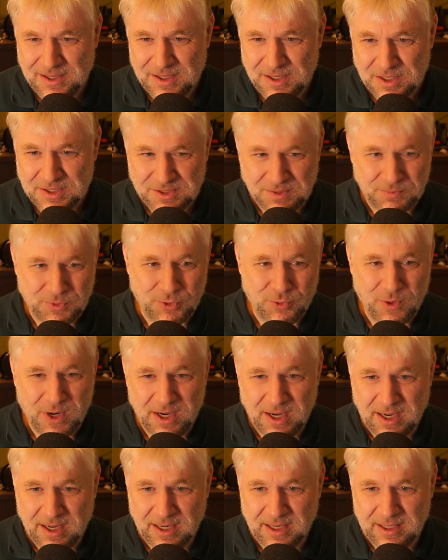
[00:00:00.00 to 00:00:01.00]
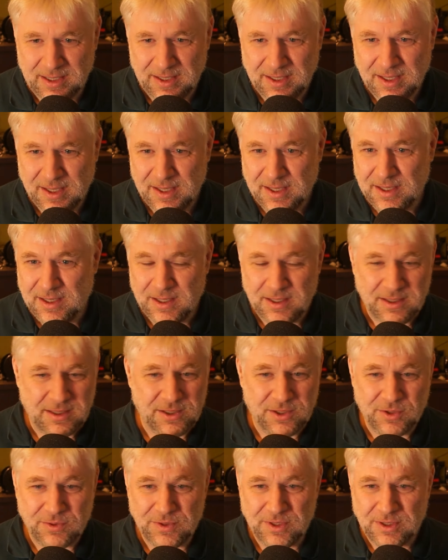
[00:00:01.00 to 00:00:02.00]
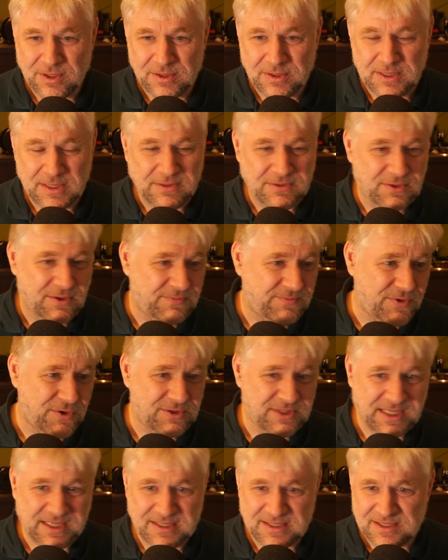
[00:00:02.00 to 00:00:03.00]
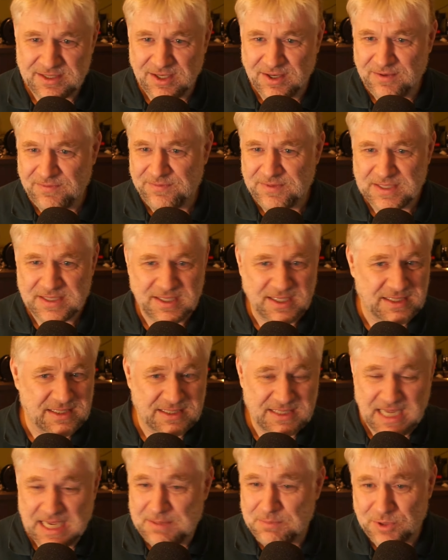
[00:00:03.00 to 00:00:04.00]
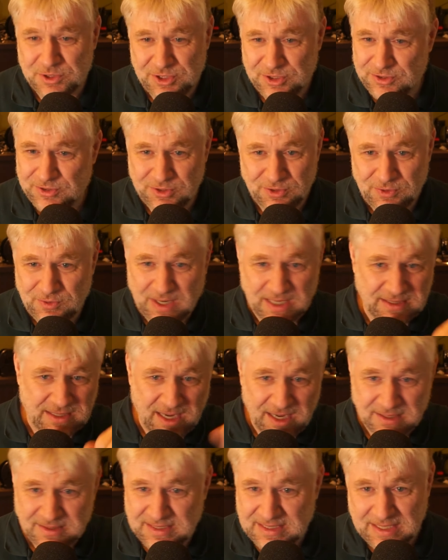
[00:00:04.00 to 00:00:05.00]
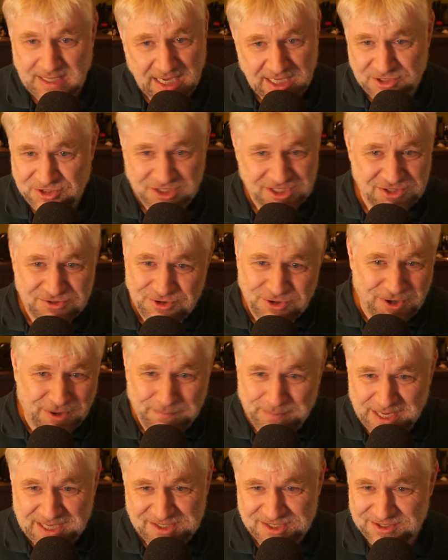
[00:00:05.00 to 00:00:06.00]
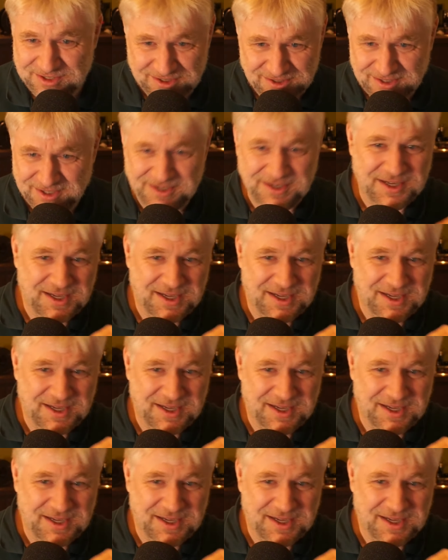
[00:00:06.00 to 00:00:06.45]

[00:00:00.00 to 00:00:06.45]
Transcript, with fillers: some UI you know the, the, the vertex stuff is is able to do I, I, I just draw a picture